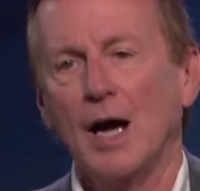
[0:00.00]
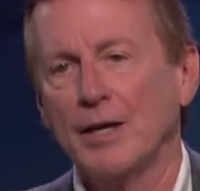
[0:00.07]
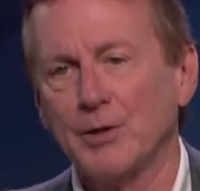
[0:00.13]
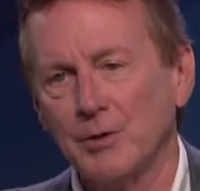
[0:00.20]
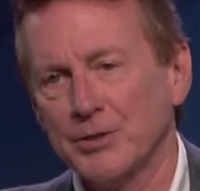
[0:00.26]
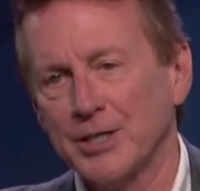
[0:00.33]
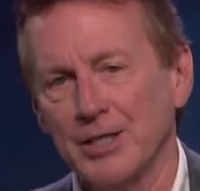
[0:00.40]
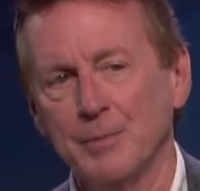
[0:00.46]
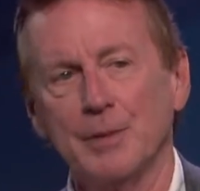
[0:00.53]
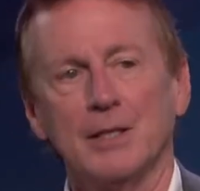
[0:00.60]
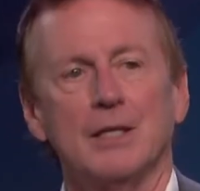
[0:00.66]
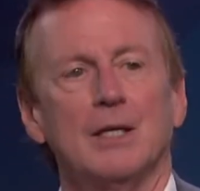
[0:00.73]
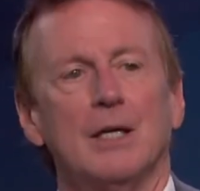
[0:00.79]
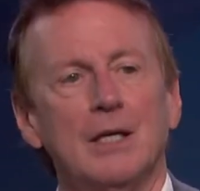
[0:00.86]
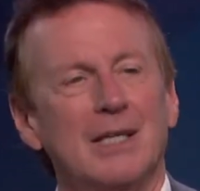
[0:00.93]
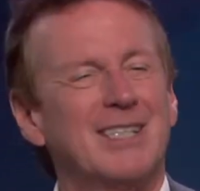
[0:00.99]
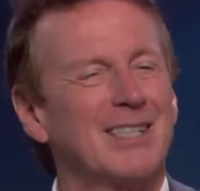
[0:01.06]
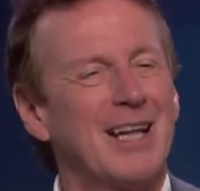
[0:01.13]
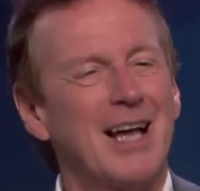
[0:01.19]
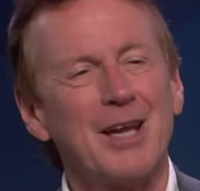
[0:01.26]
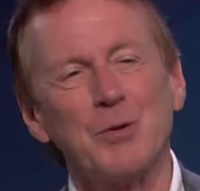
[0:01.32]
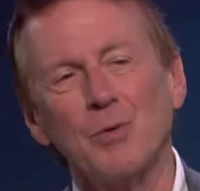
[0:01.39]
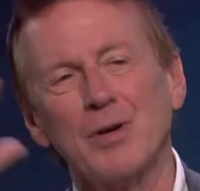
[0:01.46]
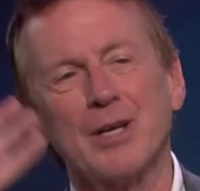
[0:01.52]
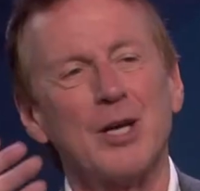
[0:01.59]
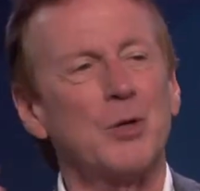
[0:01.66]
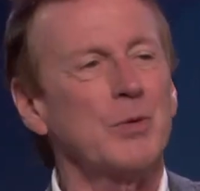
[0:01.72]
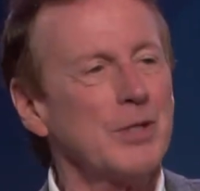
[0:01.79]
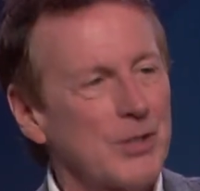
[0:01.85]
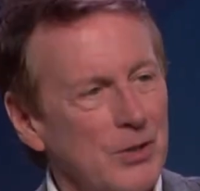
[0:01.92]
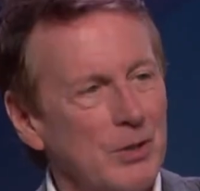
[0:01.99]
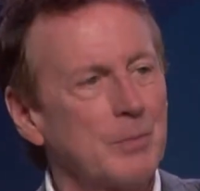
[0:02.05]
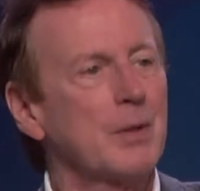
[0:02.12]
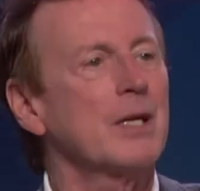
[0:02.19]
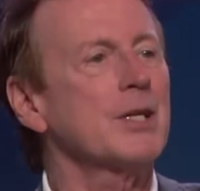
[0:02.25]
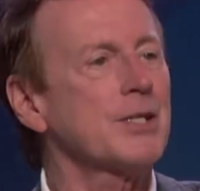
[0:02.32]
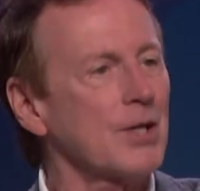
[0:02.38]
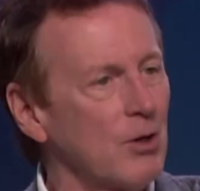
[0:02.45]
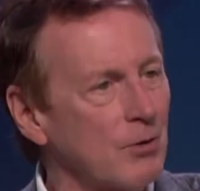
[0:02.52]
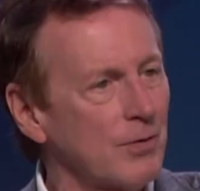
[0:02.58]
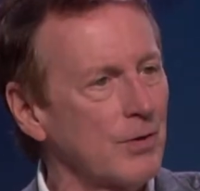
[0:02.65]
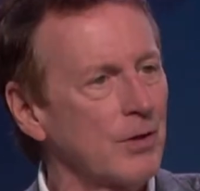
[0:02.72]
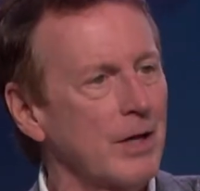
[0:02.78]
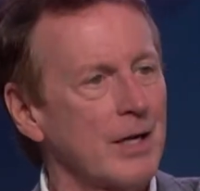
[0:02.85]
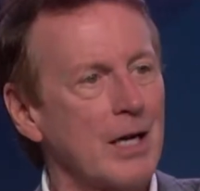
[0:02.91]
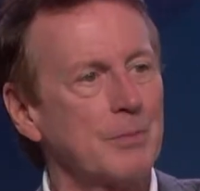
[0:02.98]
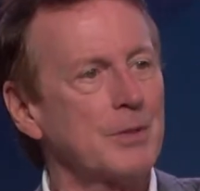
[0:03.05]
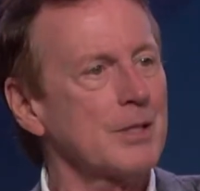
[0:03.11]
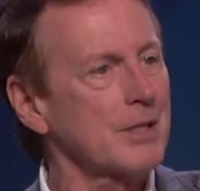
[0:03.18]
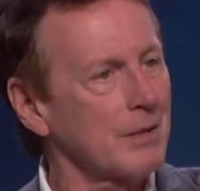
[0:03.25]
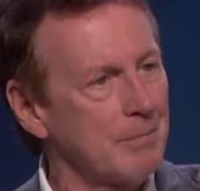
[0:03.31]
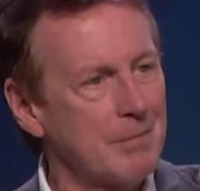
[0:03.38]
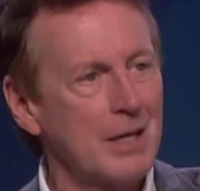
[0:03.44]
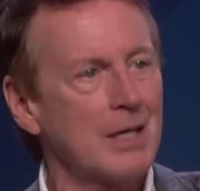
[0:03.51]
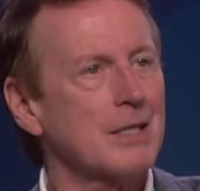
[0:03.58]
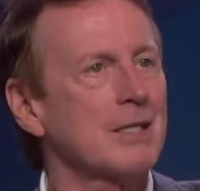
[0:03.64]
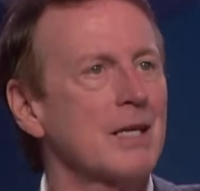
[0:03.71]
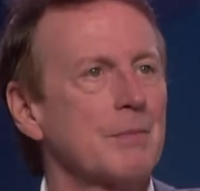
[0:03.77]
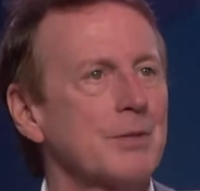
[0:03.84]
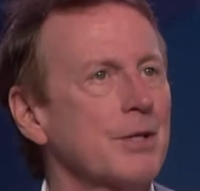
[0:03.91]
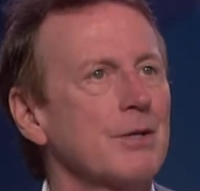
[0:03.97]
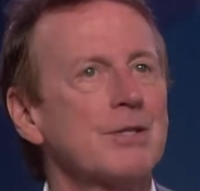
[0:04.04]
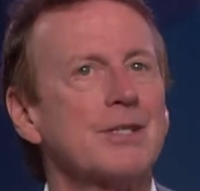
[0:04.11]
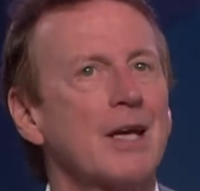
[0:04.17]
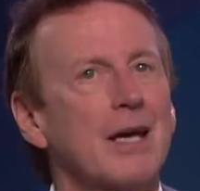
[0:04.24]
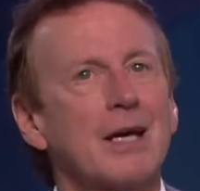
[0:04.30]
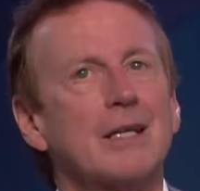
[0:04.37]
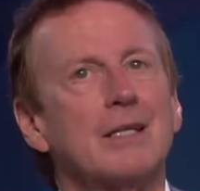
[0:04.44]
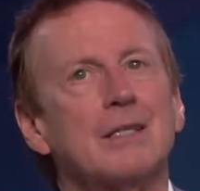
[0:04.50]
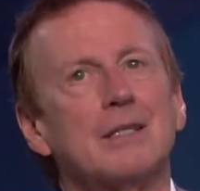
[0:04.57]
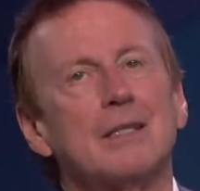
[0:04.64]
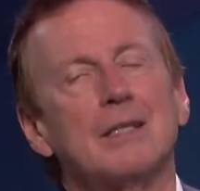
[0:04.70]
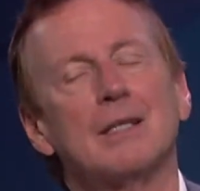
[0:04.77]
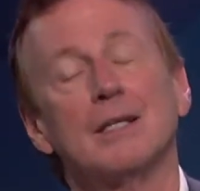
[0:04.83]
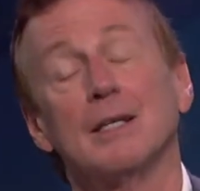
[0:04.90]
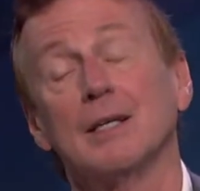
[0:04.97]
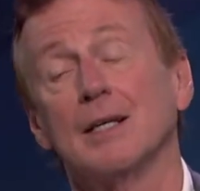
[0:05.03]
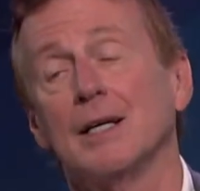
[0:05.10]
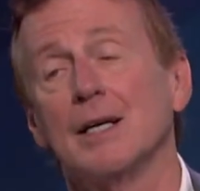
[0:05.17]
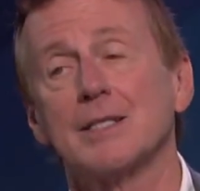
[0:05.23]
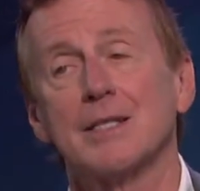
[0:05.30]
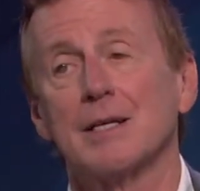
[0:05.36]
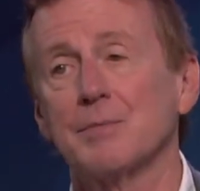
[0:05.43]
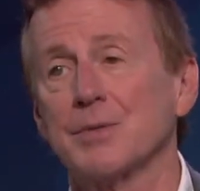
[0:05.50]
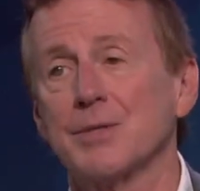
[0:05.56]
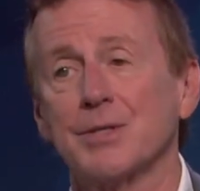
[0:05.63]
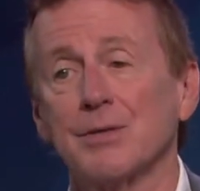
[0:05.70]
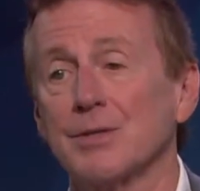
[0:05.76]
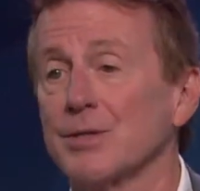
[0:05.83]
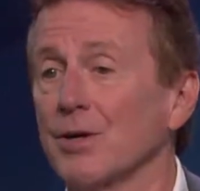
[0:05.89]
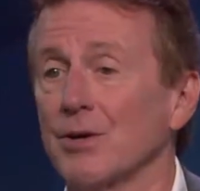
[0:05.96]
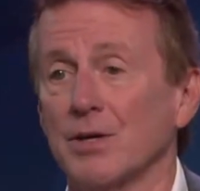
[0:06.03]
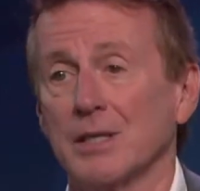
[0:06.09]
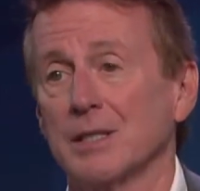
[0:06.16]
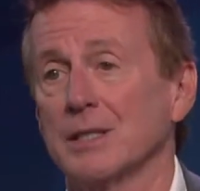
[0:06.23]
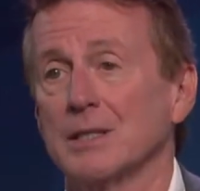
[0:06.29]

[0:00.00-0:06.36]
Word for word: Don't tell me. He says, I don't want to go into it, but it's over, and I'm just a mess, and I'm so sad. And I said, I'm so sorry.